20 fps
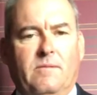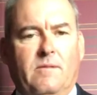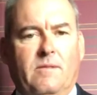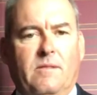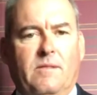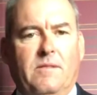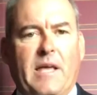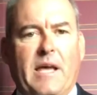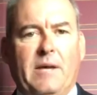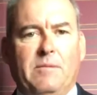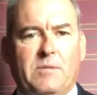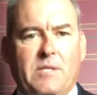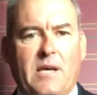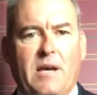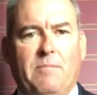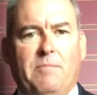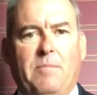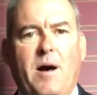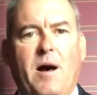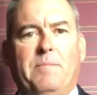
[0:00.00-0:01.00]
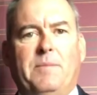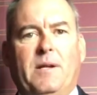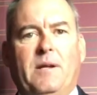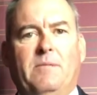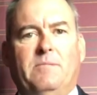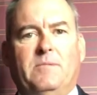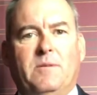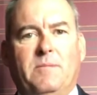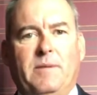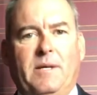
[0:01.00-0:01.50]
names kept popping
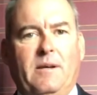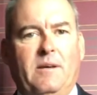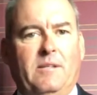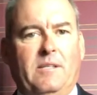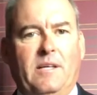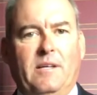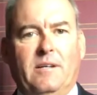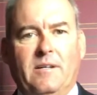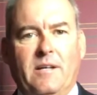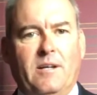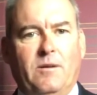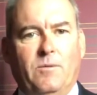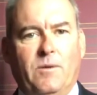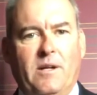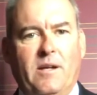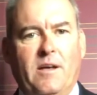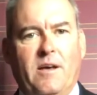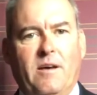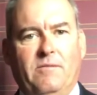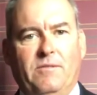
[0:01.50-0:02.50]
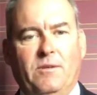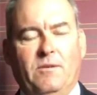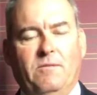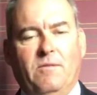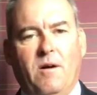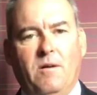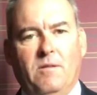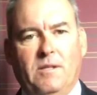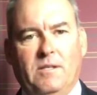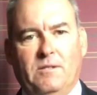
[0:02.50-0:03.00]
up to me on the internet or what have you of
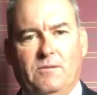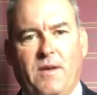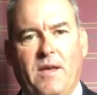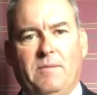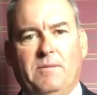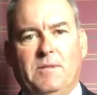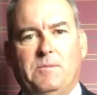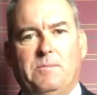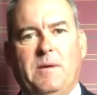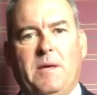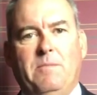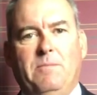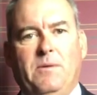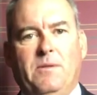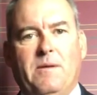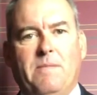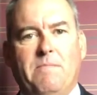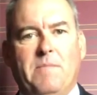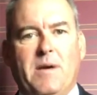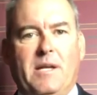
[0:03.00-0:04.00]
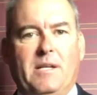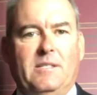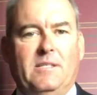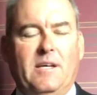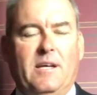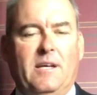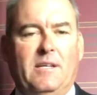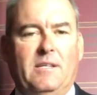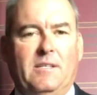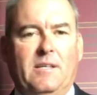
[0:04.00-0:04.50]
all these famous people that
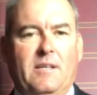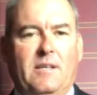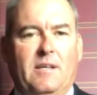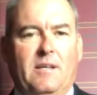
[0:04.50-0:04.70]
meditate.